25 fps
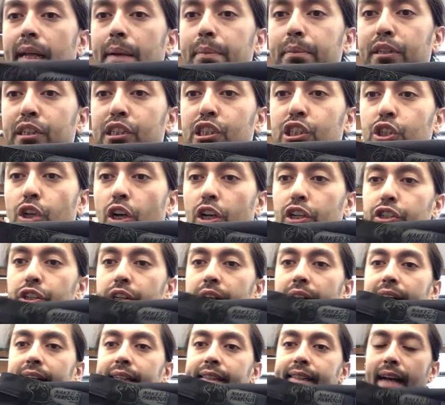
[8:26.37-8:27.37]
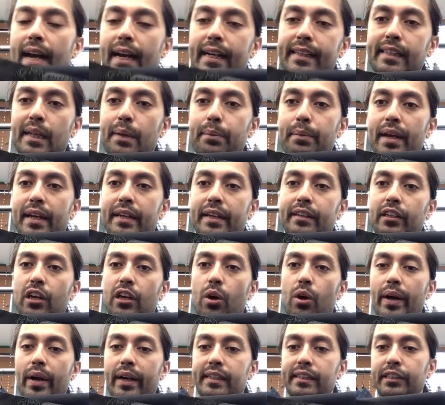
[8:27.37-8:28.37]
same construction, exact same
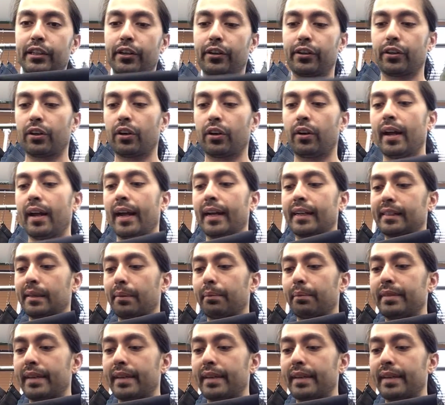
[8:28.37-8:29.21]
indigo exterior, except